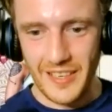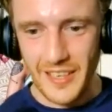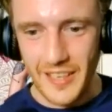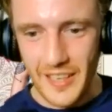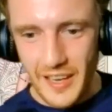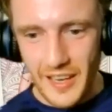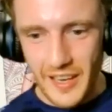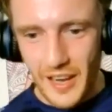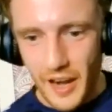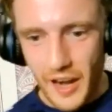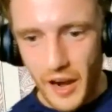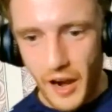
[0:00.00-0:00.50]

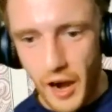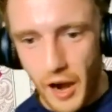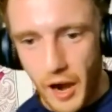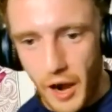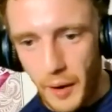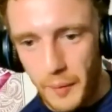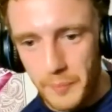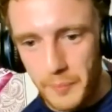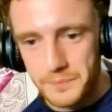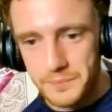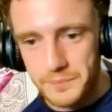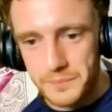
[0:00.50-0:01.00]

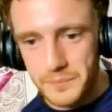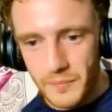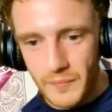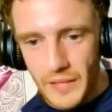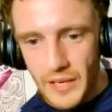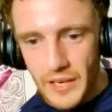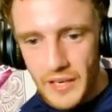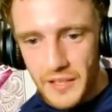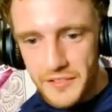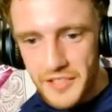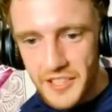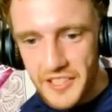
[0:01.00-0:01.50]

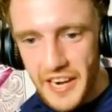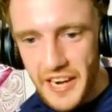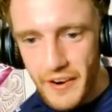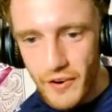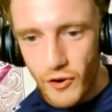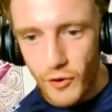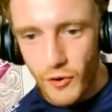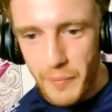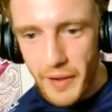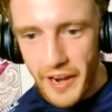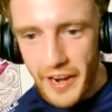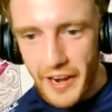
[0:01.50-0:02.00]

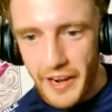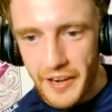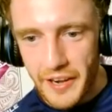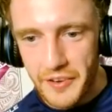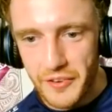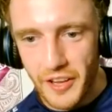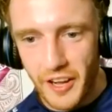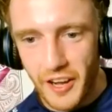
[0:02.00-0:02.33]
Takero Man,